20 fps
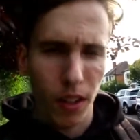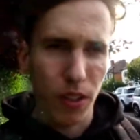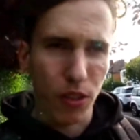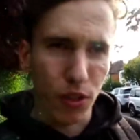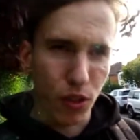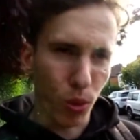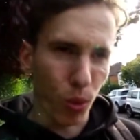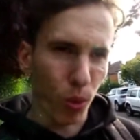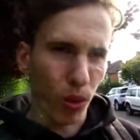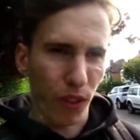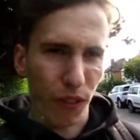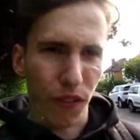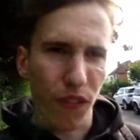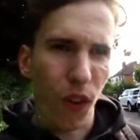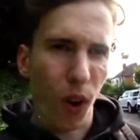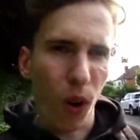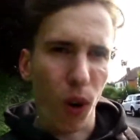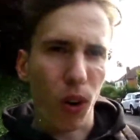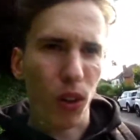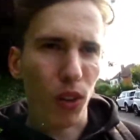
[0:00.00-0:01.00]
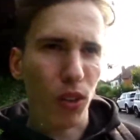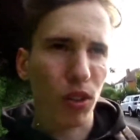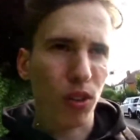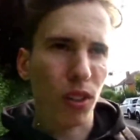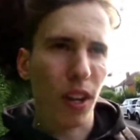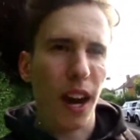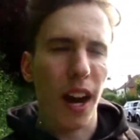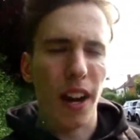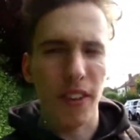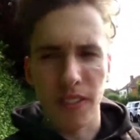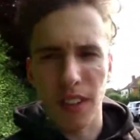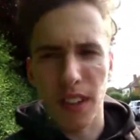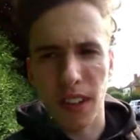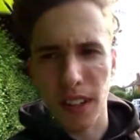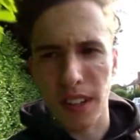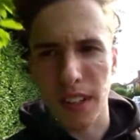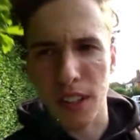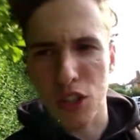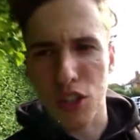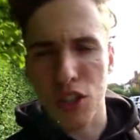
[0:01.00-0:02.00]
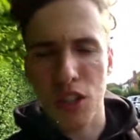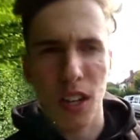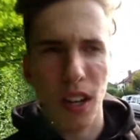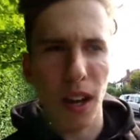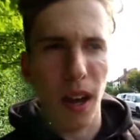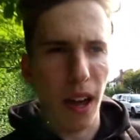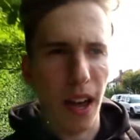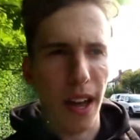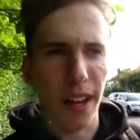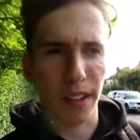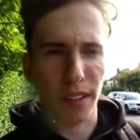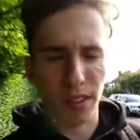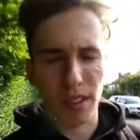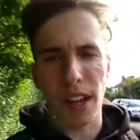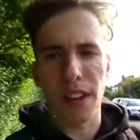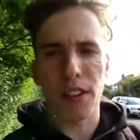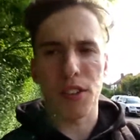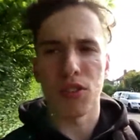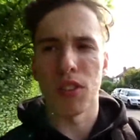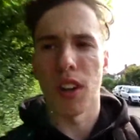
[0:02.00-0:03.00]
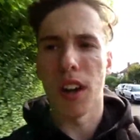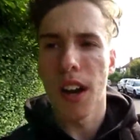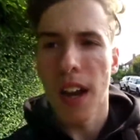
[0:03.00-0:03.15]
Geordie Fox, Aaron Leach, etc,